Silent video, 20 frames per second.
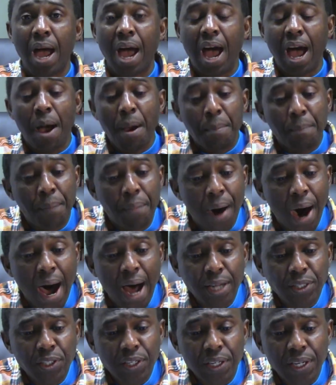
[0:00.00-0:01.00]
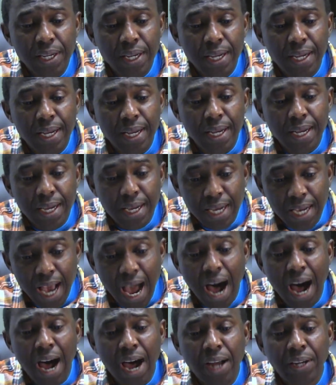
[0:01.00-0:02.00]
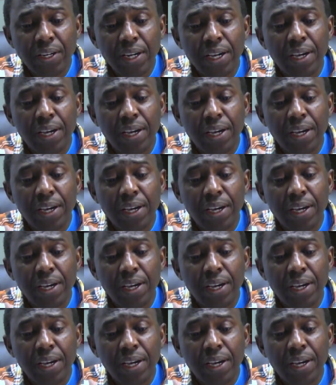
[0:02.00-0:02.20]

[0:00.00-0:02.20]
But God